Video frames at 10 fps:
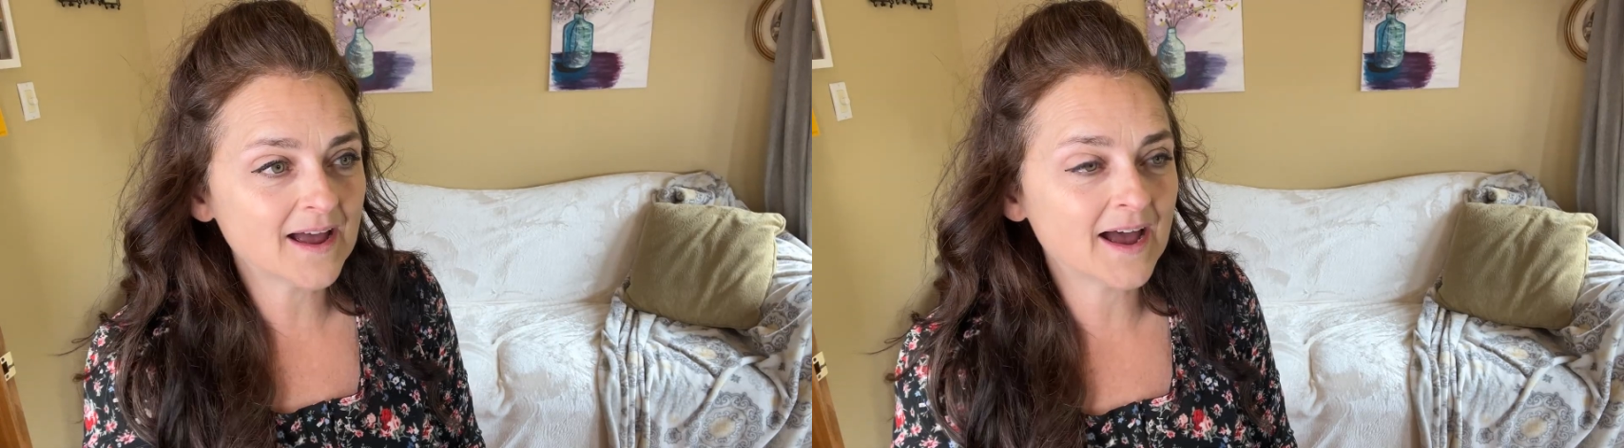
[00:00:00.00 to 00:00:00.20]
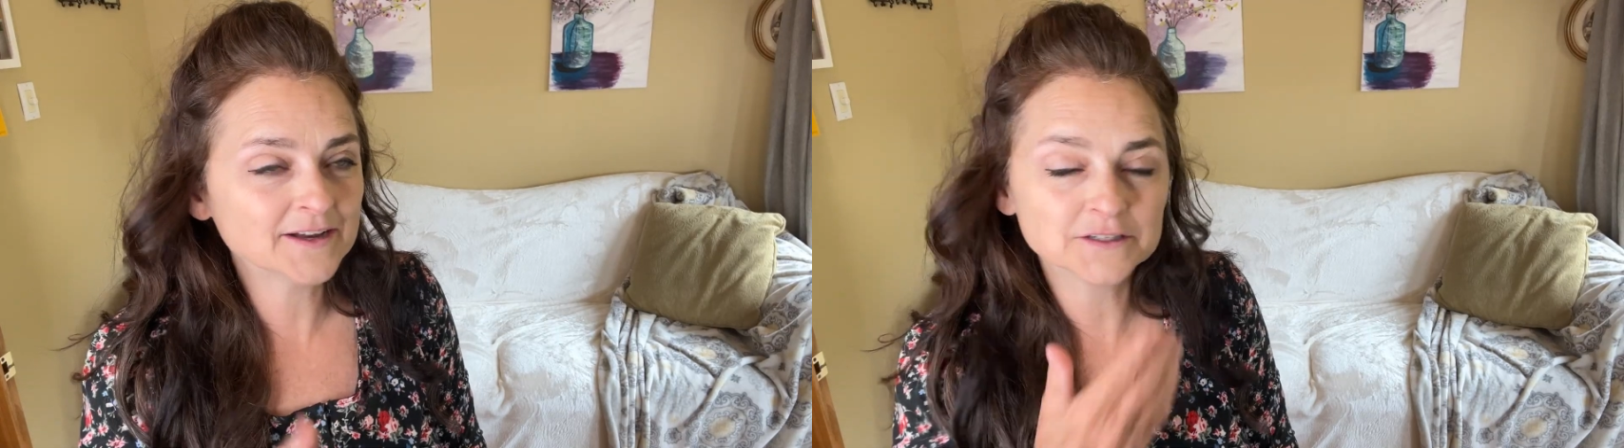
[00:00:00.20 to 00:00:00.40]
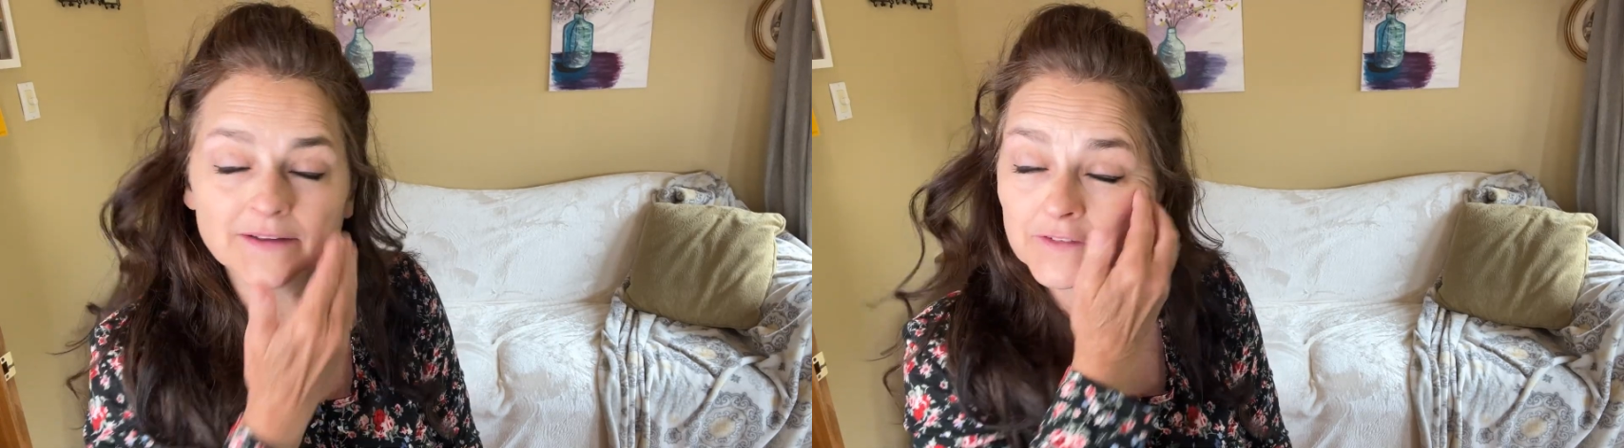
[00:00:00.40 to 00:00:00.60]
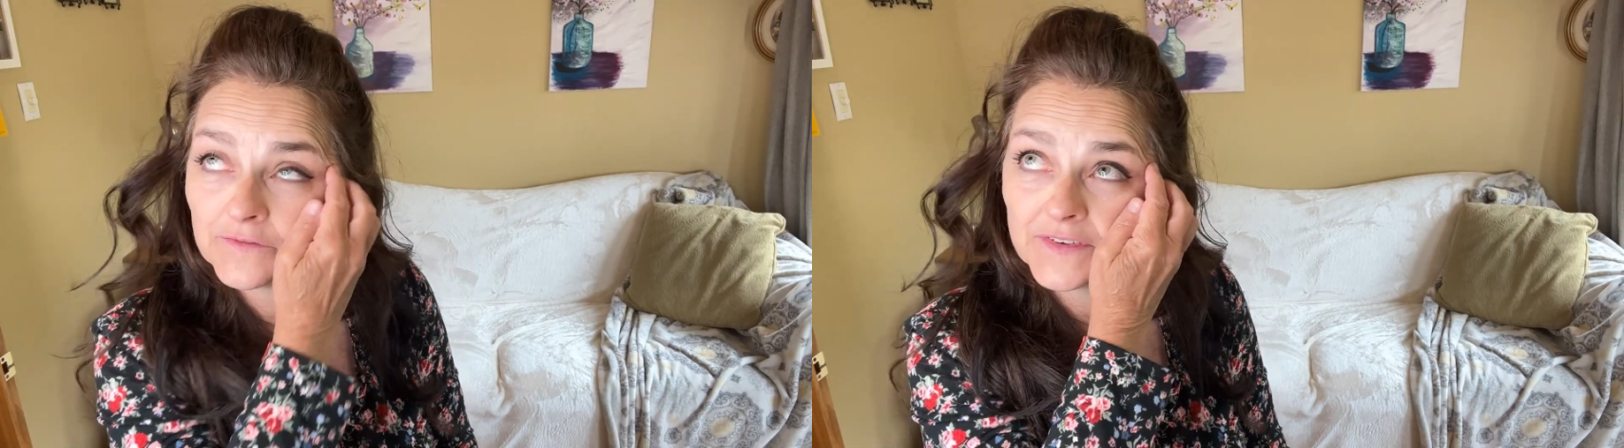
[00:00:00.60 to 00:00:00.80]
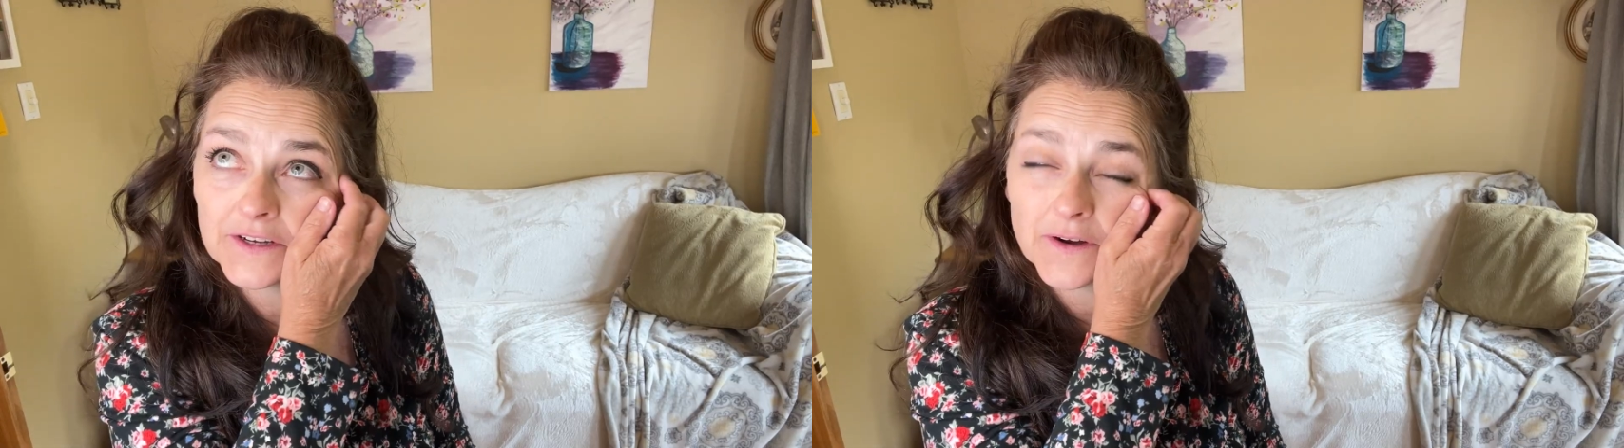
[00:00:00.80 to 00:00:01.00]
I just have to
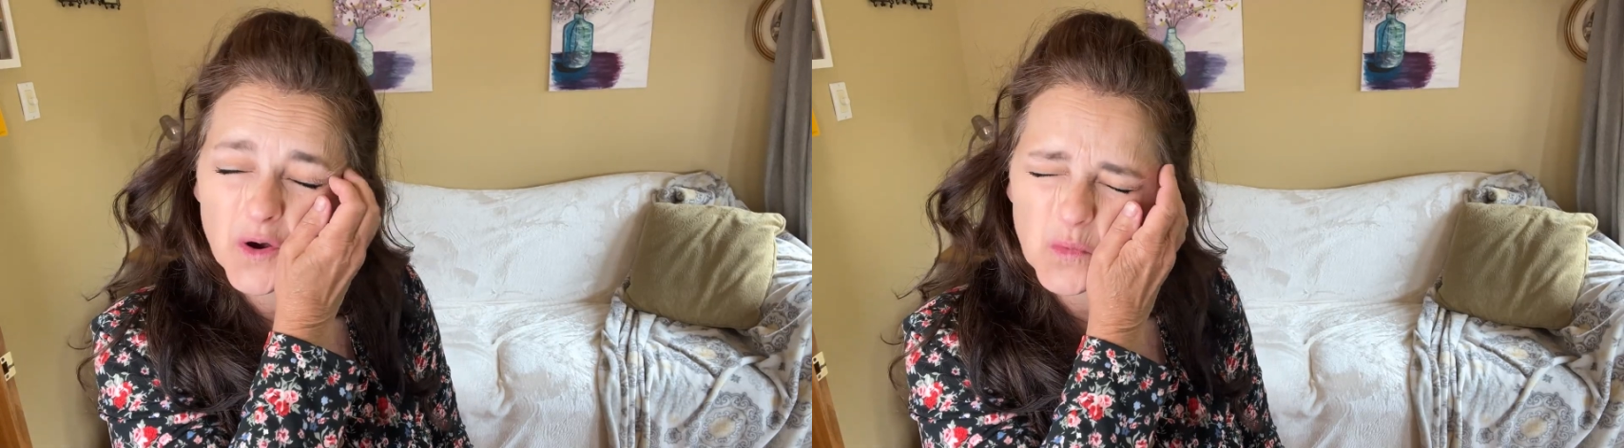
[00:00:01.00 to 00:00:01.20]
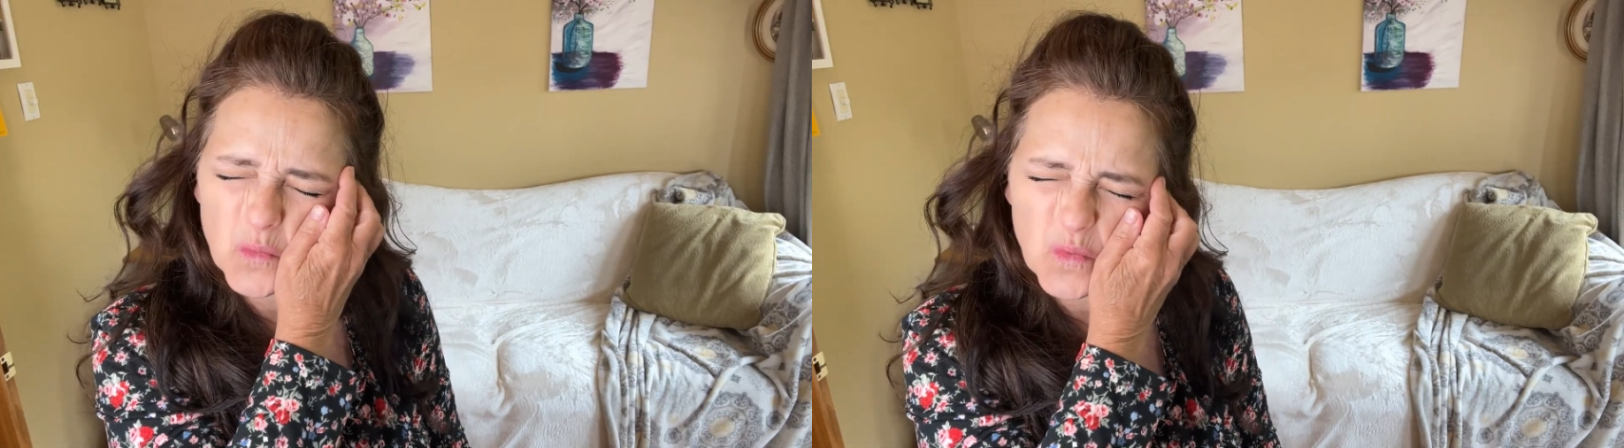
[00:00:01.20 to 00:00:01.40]
figure out